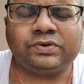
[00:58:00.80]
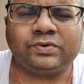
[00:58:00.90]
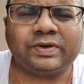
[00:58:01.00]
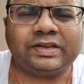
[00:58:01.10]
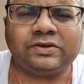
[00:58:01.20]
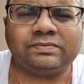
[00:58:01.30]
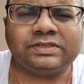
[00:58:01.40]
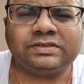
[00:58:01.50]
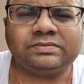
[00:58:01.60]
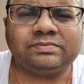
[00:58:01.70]
know any of
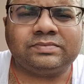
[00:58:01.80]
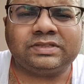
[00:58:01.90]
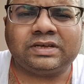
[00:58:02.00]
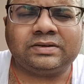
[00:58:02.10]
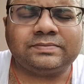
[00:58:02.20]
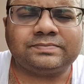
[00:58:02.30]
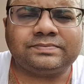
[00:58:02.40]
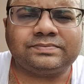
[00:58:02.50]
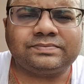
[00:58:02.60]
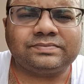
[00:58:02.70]
the
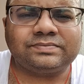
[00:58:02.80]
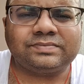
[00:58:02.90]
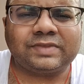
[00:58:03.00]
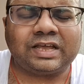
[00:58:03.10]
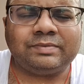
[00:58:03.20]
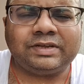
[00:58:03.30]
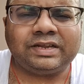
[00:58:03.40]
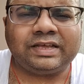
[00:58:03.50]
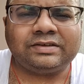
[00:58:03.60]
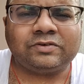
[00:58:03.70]

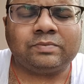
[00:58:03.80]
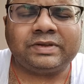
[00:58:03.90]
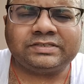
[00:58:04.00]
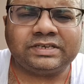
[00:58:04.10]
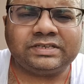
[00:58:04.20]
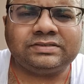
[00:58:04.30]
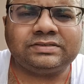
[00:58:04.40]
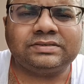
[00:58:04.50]
like complexities,